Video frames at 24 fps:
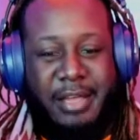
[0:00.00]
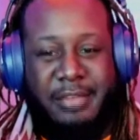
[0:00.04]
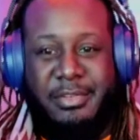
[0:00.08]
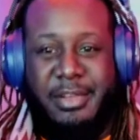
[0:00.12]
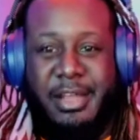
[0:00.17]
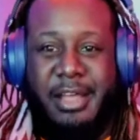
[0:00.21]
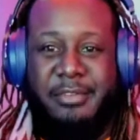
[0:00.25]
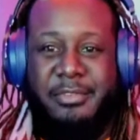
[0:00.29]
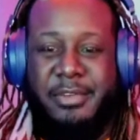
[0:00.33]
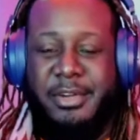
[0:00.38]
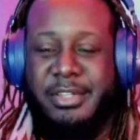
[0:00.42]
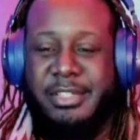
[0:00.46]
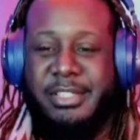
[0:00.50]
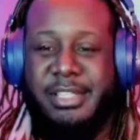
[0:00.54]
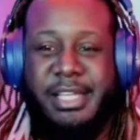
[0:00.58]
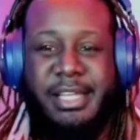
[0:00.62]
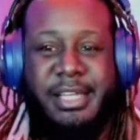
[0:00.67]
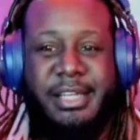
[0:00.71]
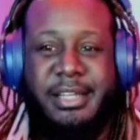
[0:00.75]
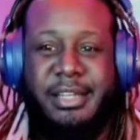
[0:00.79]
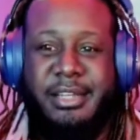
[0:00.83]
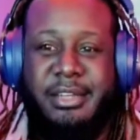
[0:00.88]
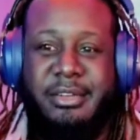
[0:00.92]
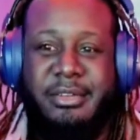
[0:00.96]
have diverse
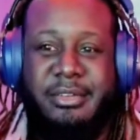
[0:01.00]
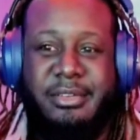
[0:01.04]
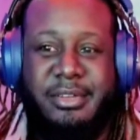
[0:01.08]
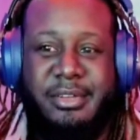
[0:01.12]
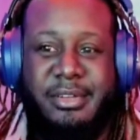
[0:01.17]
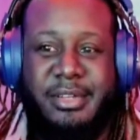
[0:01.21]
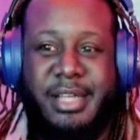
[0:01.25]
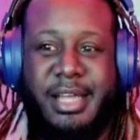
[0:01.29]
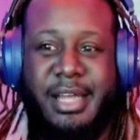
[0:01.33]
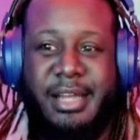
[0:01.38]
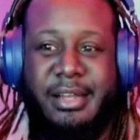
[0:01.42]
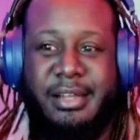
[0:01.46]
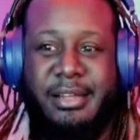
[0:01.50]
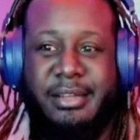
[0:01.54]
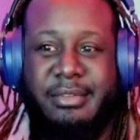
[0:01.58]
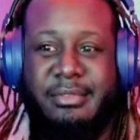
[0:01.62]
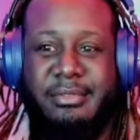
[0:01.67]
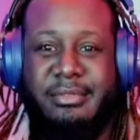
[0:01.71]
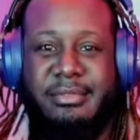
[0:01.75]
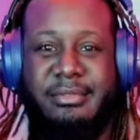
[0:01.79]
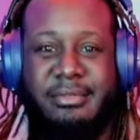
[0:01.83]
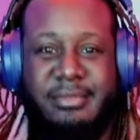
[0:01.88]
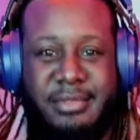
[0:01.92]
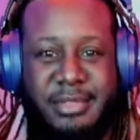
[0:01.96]
thinking, you you kind of
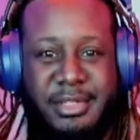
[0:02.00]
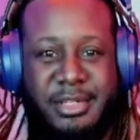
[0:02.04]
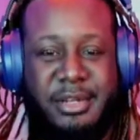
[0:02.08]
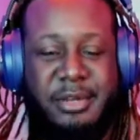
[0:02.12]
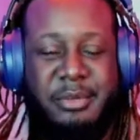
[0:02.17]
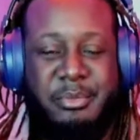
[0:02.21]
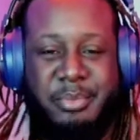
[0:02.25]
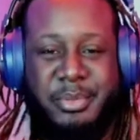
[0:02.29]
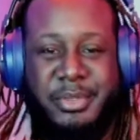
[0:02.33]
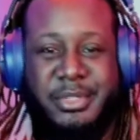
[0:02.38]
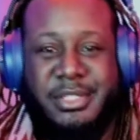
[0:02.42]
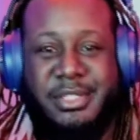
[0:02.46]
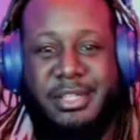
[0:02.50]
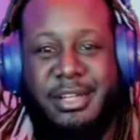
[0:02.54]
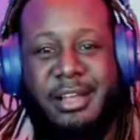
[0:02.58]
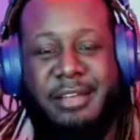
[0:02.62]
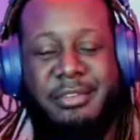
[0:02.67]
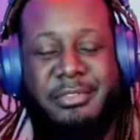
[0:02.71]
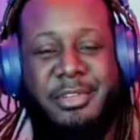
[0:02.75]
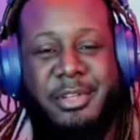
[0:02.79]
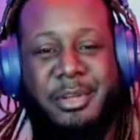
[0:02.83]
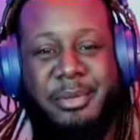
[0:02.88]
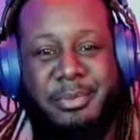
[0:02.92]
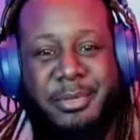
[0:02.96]
you know, push the
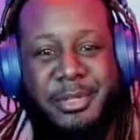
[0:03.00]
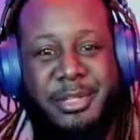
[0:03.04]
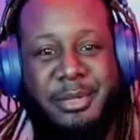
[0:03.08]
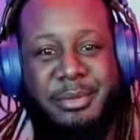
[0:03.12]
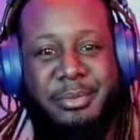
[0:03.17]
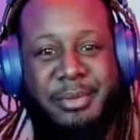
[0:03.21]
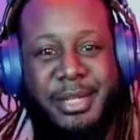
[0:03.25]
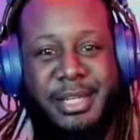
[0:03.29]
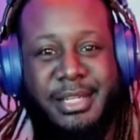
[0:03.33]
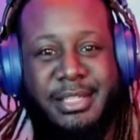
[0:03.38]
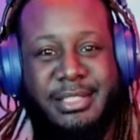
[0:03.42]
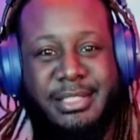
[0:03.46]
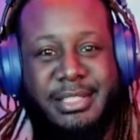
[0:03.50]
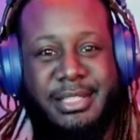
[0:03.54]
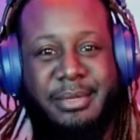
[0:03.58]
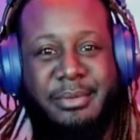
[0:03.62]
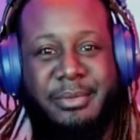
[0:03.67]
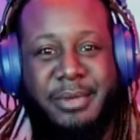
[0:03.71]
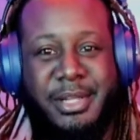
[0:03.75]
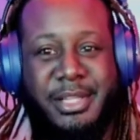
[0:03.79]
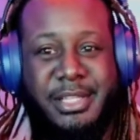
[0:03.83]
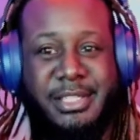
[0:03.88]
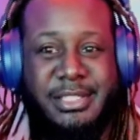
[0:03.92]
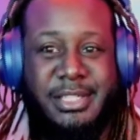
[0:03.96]
envelope a little bit and see
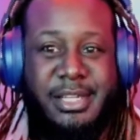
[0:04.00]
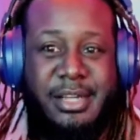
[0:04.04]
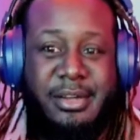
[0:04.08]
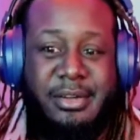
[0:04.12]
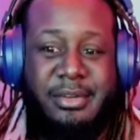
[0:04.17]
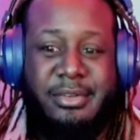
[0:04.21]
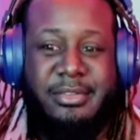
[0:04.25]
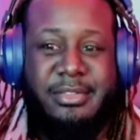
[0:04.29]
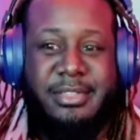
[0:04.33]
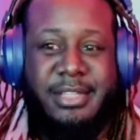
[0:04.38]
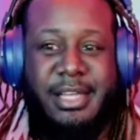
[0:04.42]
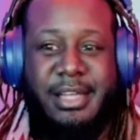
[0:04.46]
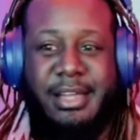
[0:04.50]
where this goes.